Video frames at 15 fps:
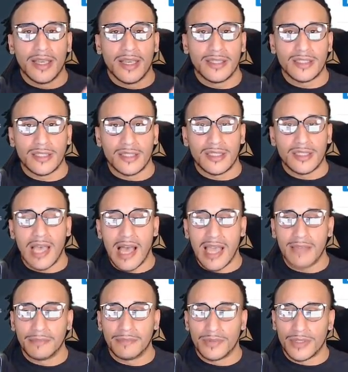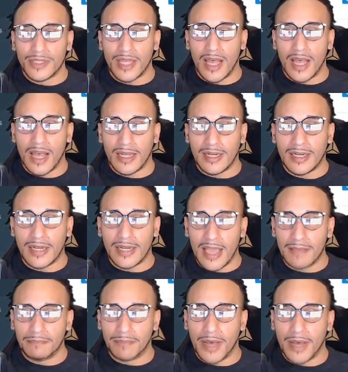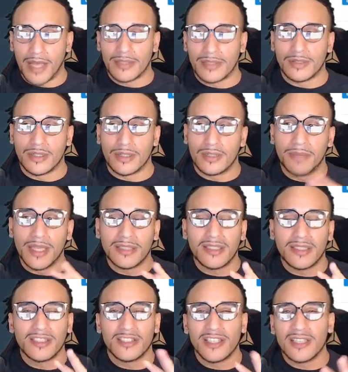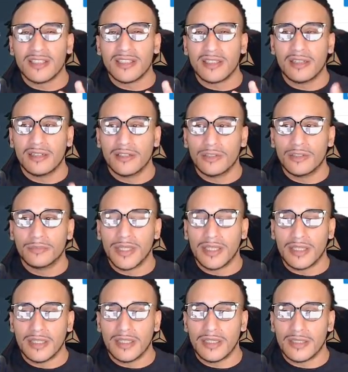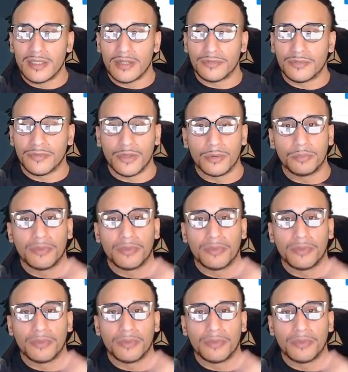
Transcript: into timers on Nightbot, so to make things just a little bit easier for you.